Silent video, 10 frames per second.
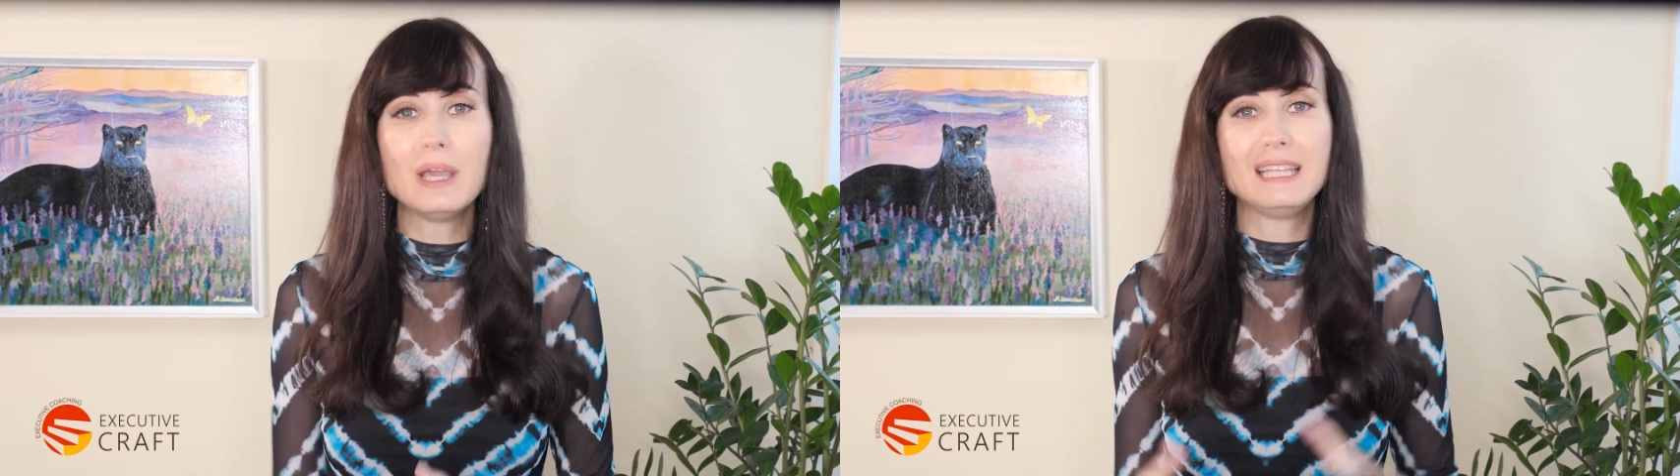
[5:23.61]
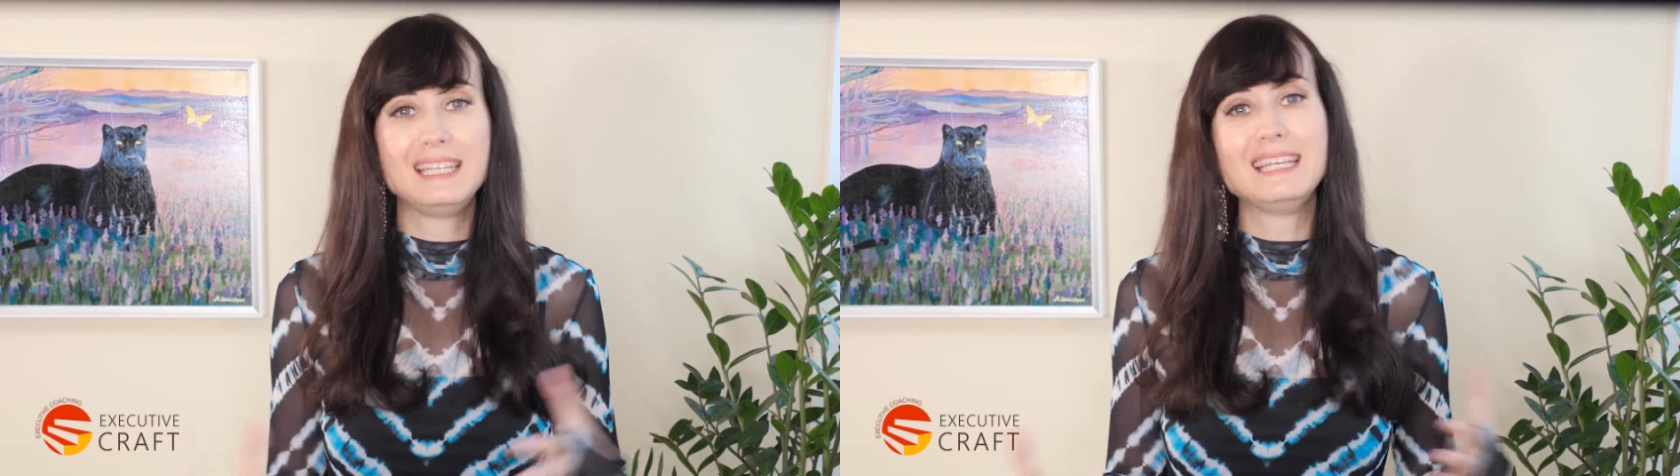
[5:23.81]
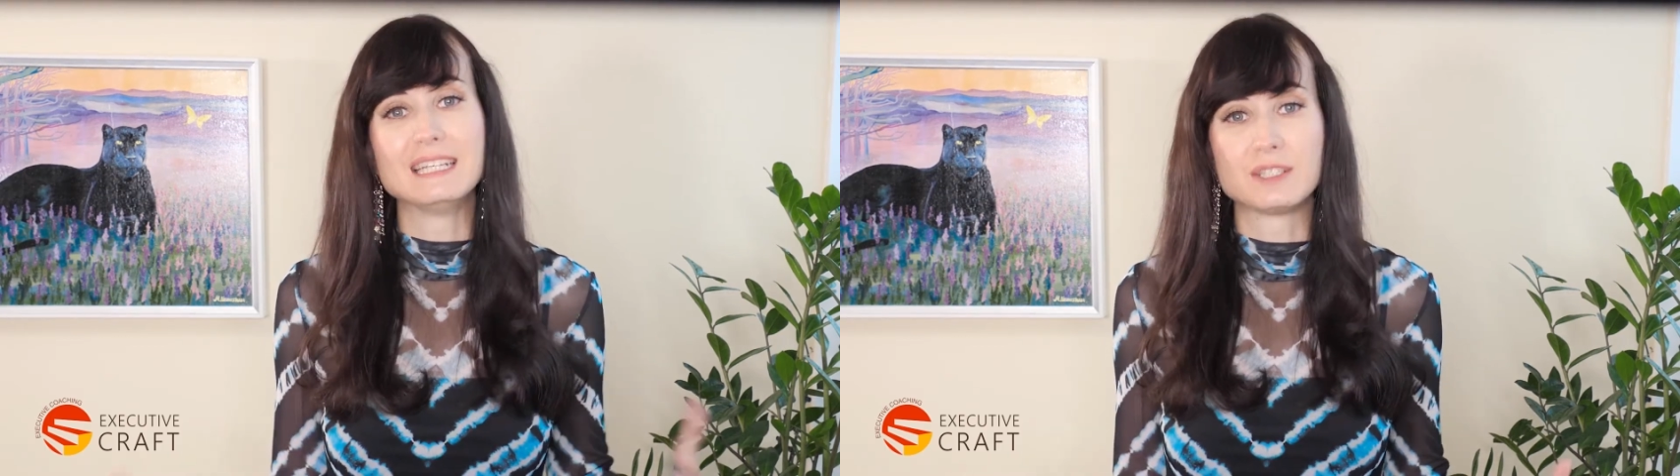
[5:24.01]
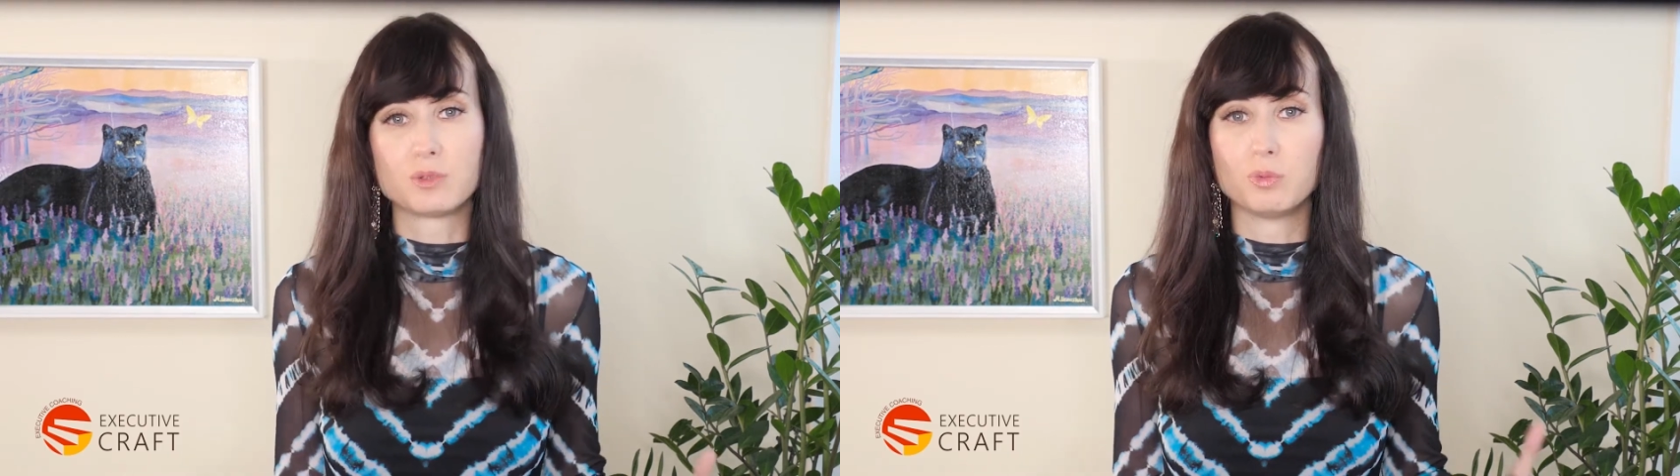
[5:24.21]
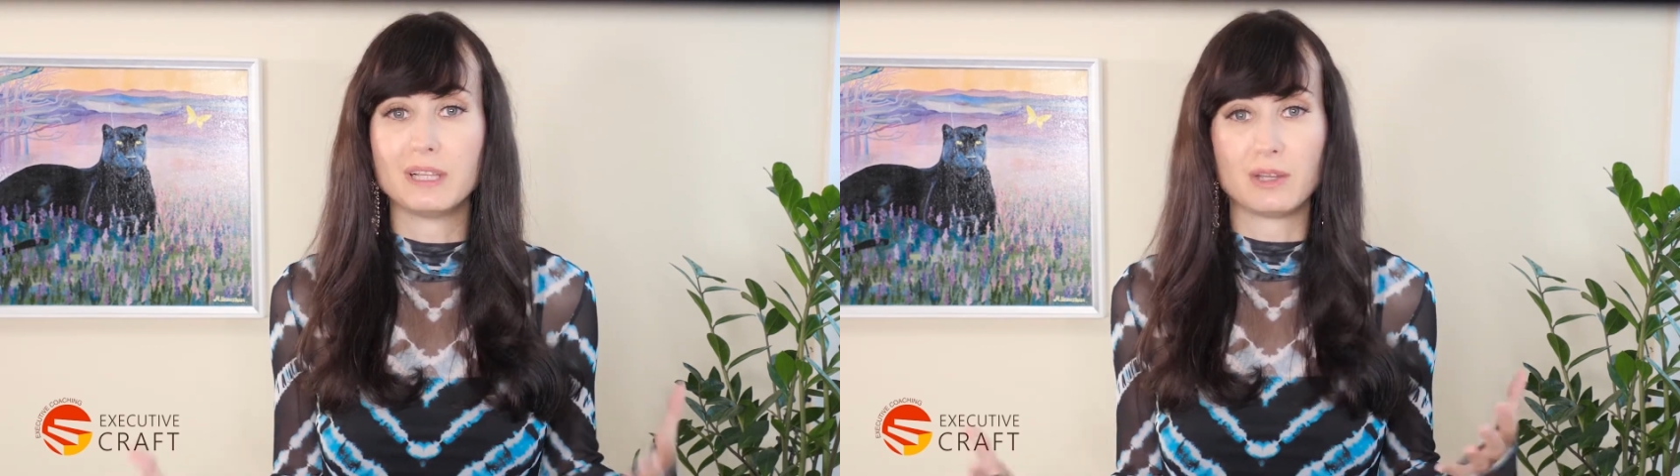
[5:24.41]

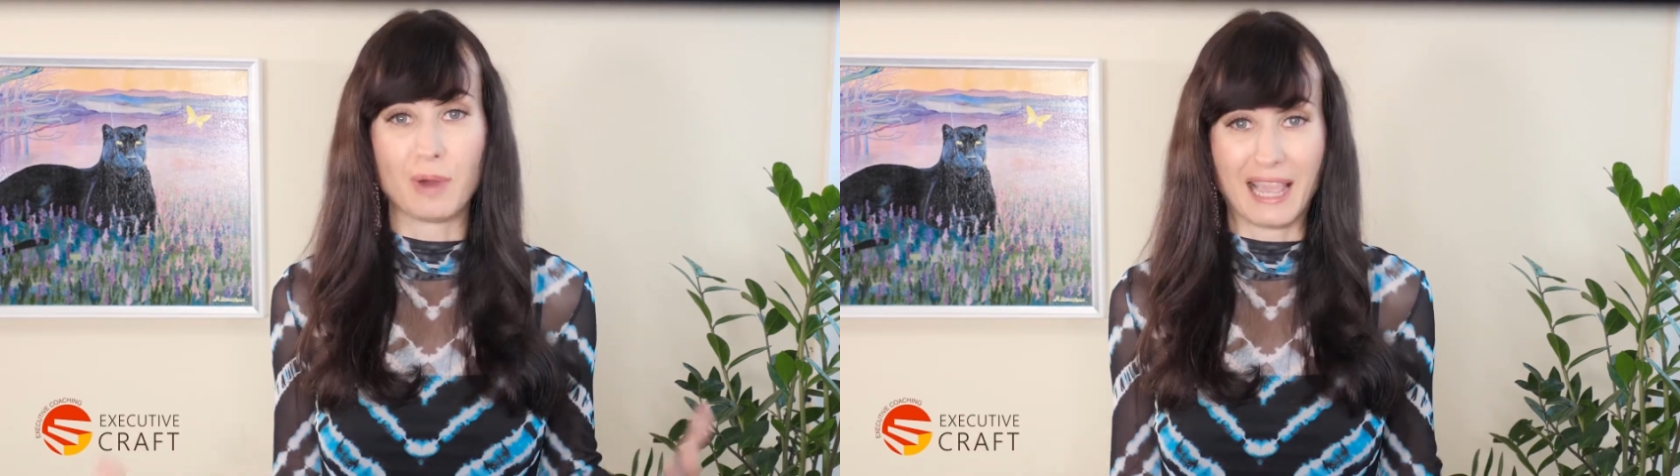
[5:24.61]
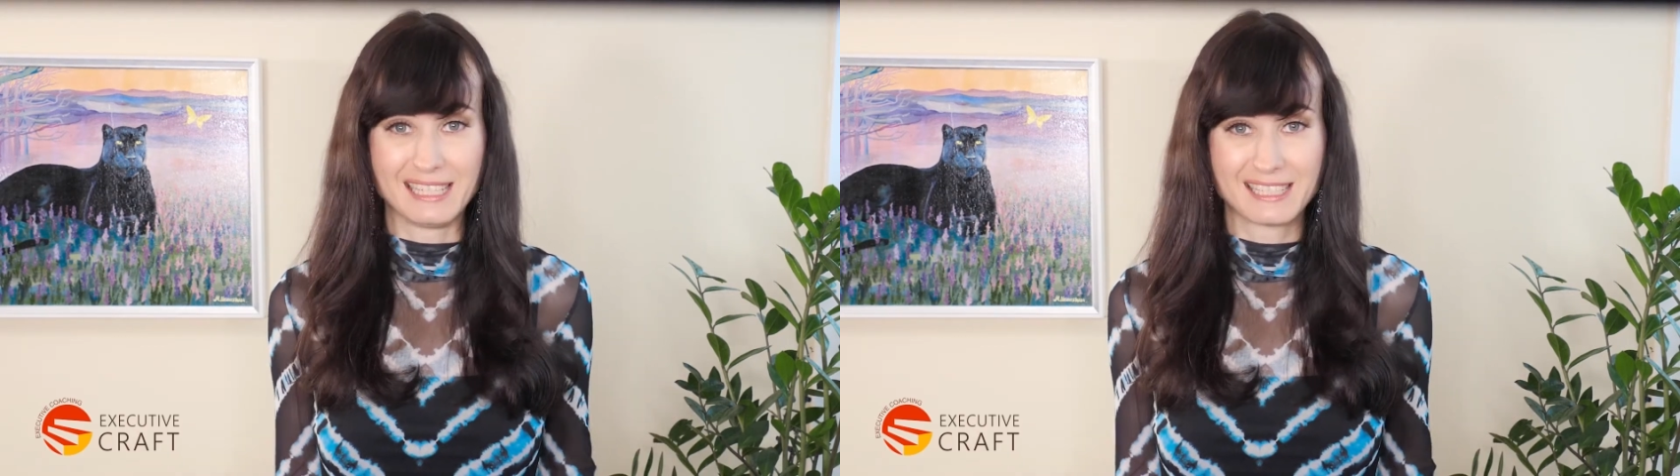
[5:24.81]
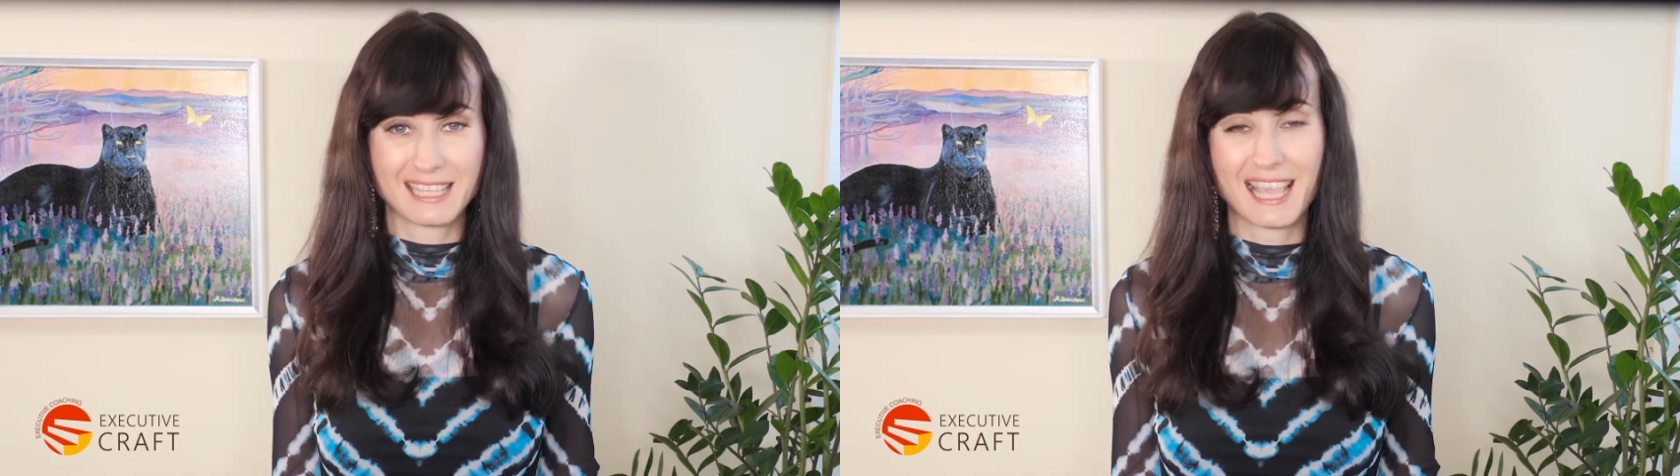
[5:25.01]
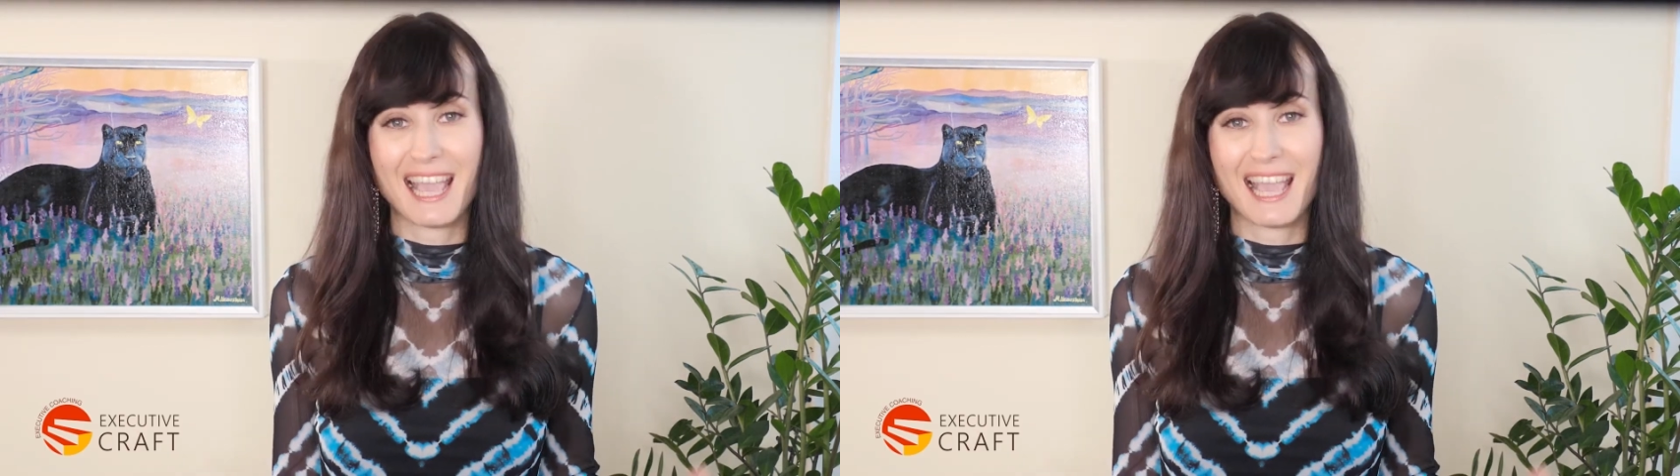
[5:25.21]
ideas will arise.